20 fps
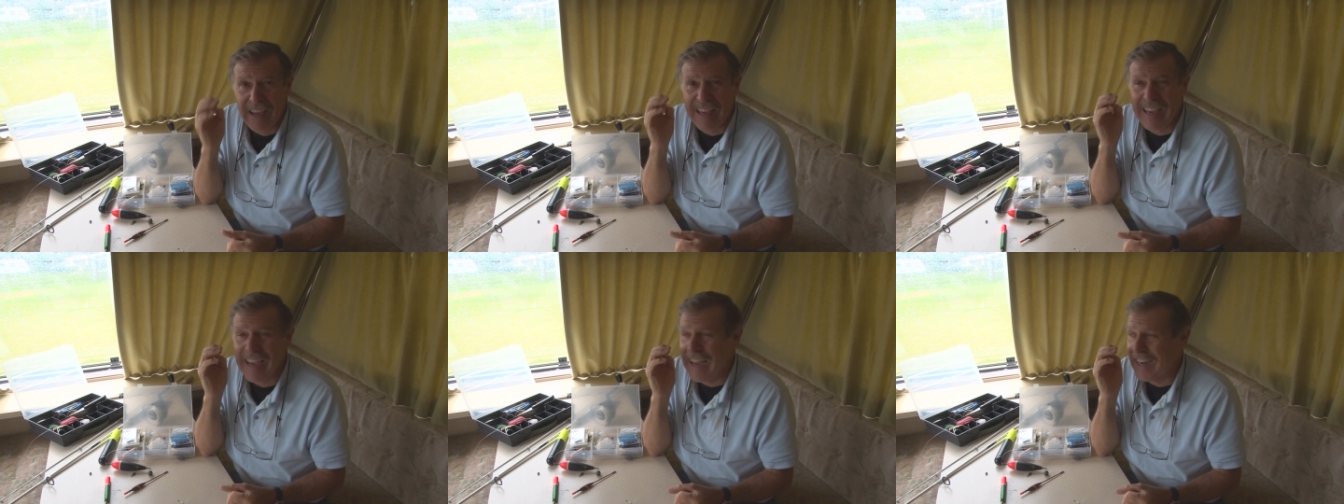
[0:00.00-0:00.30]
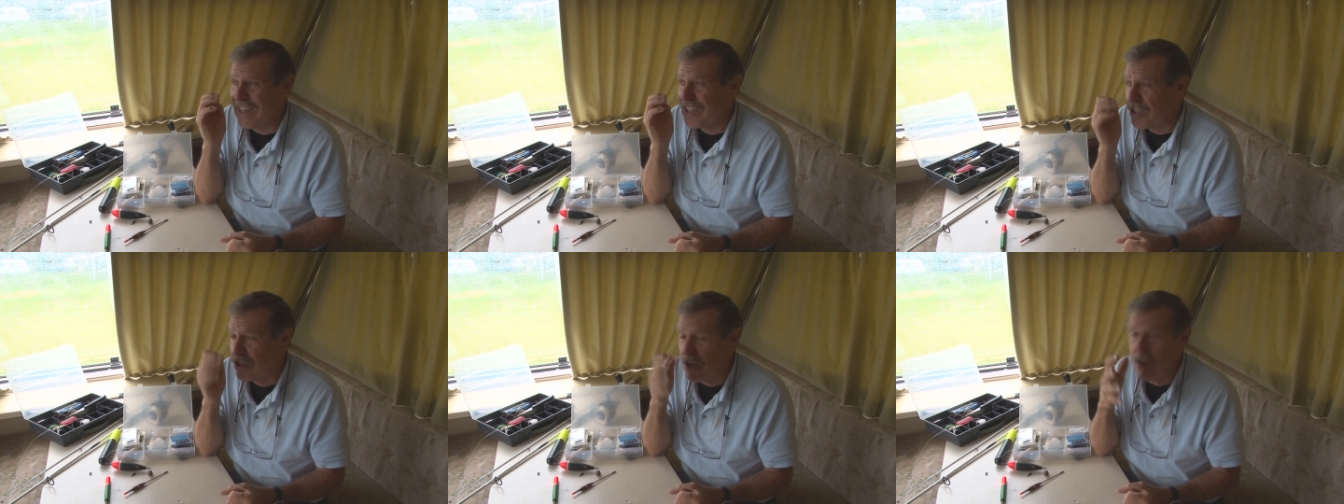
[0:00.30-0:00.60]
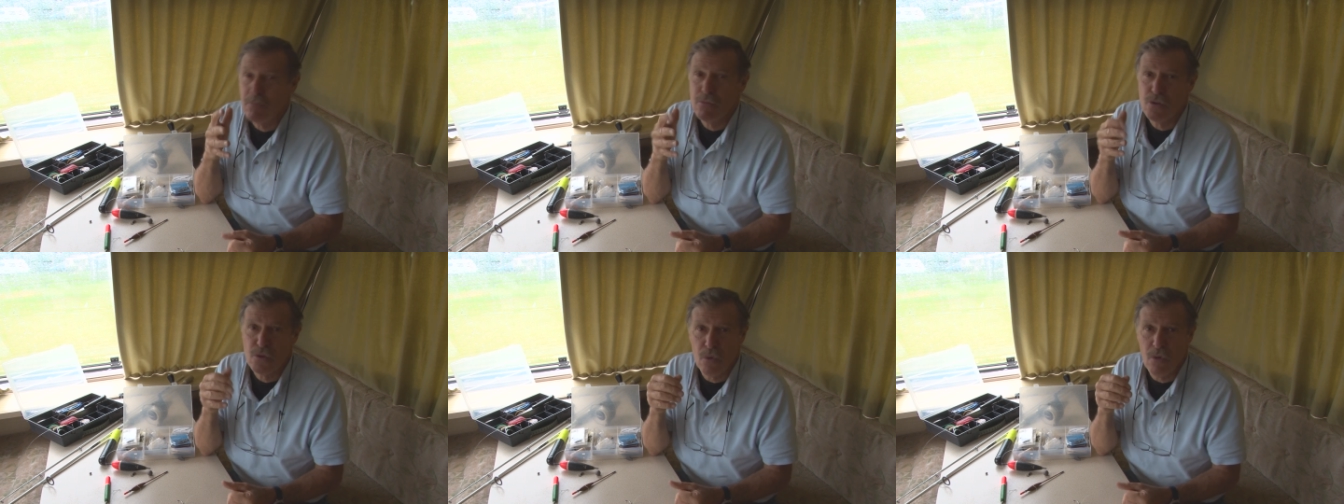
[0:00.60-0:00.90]
catch
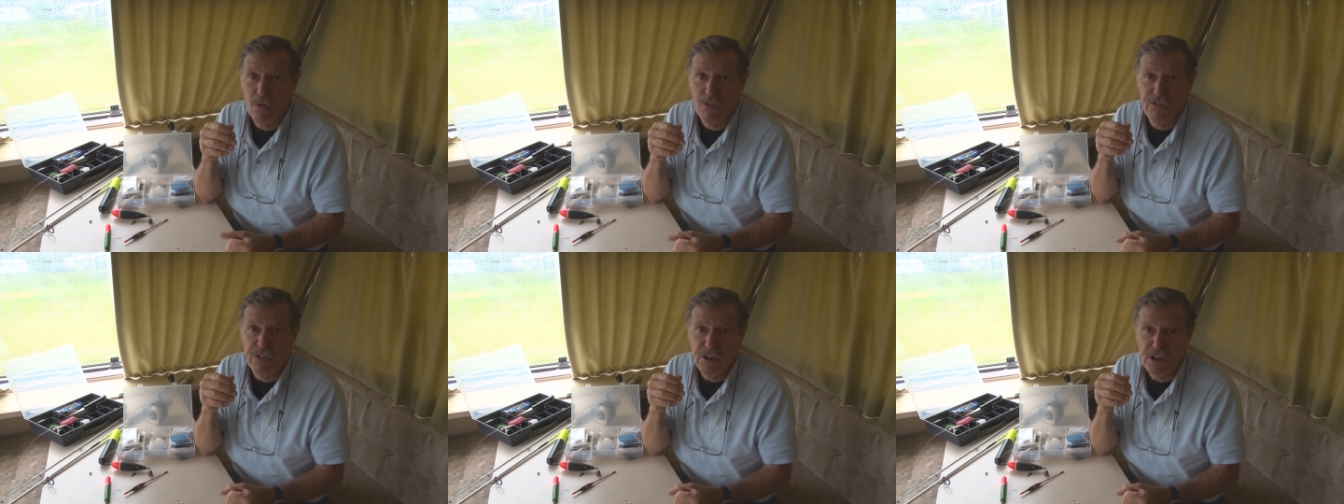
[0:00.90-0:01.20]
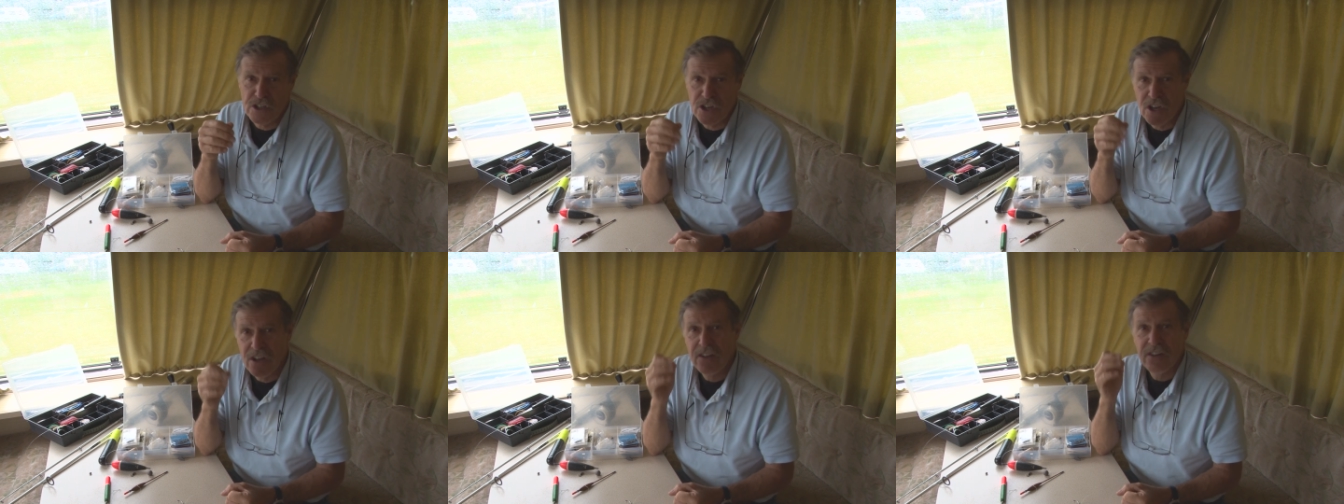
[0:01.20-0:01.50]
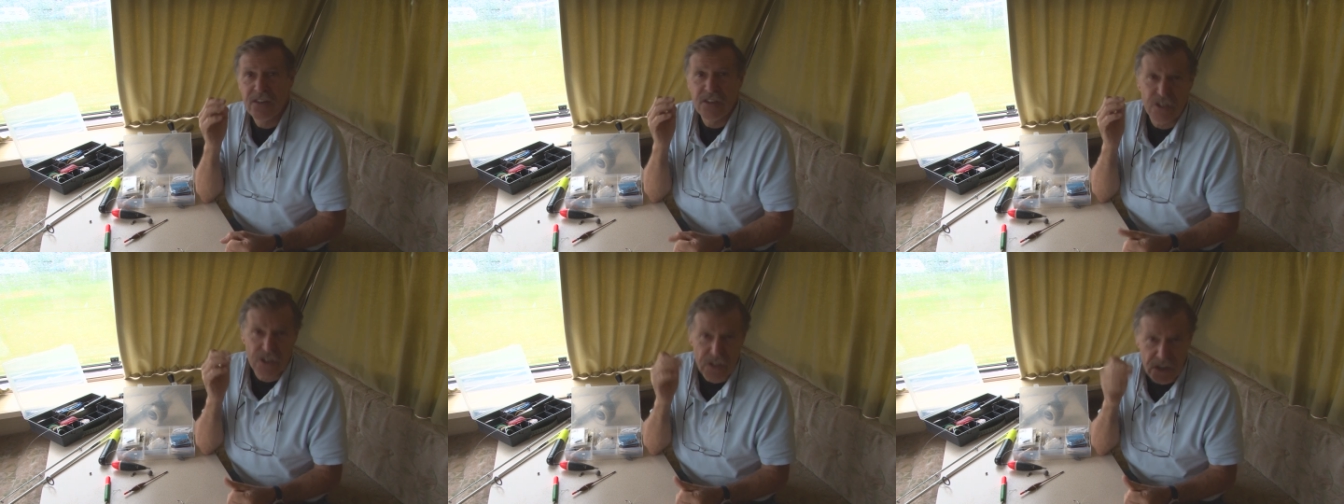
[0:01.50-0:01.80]
some sort of fish,
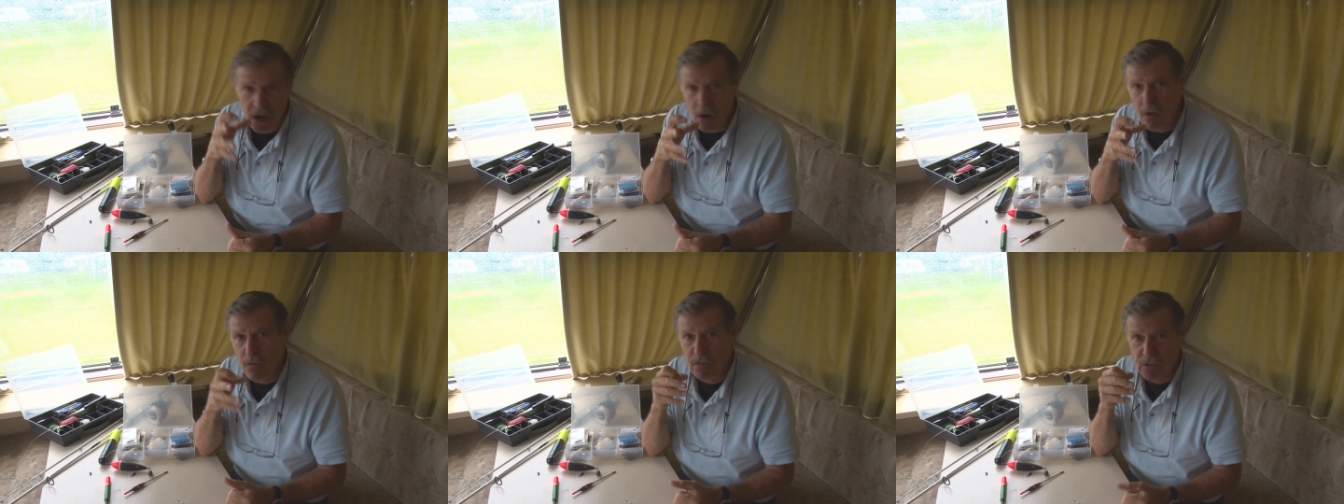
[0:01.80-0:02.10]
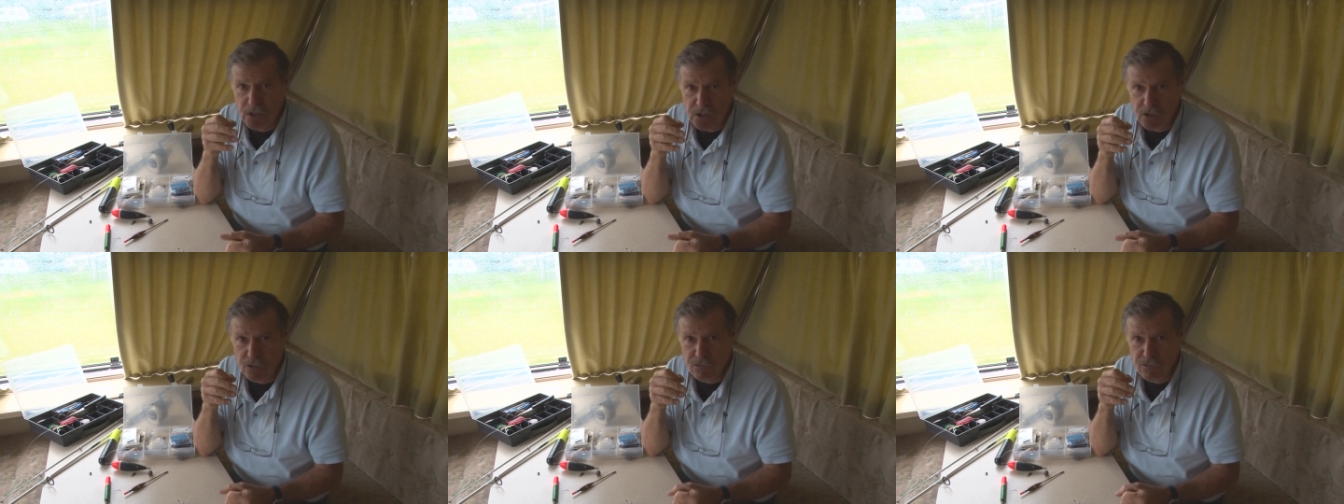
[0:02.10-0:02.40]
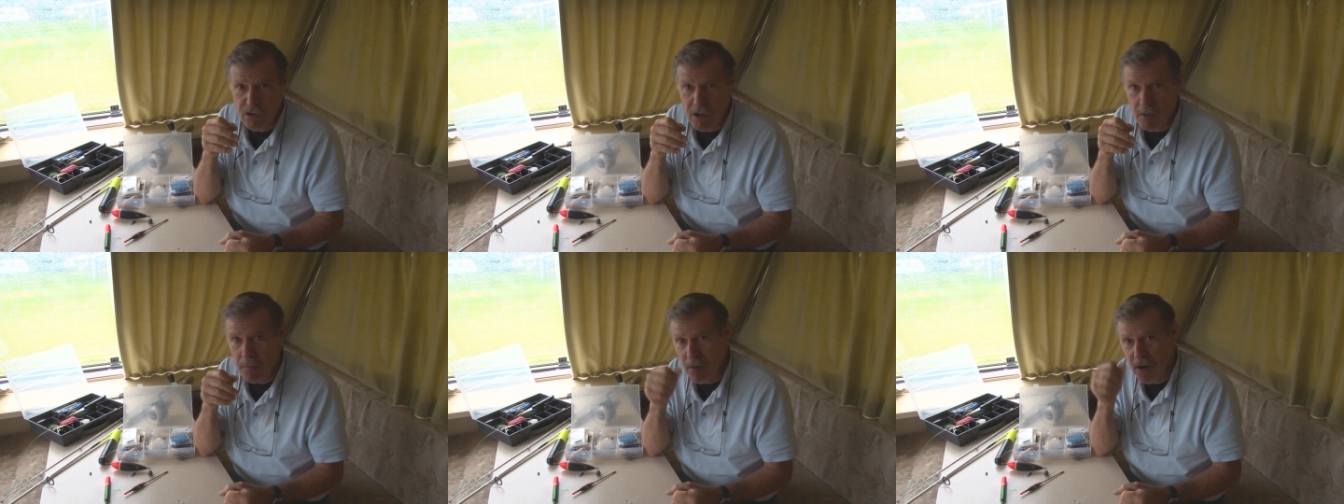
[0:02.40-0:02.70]
salvage the
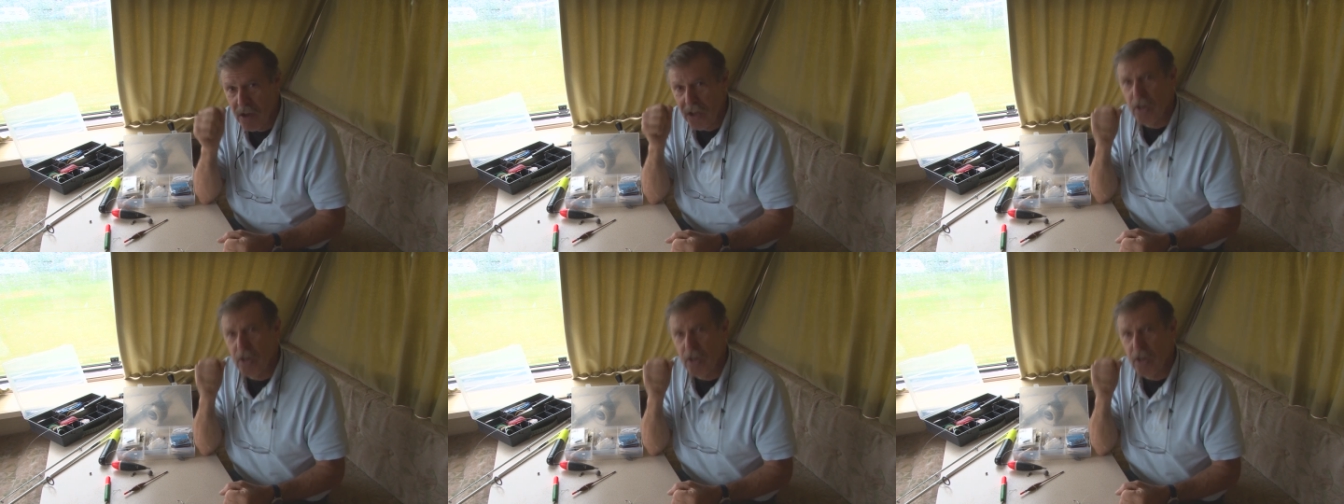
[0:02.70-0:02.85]
trip.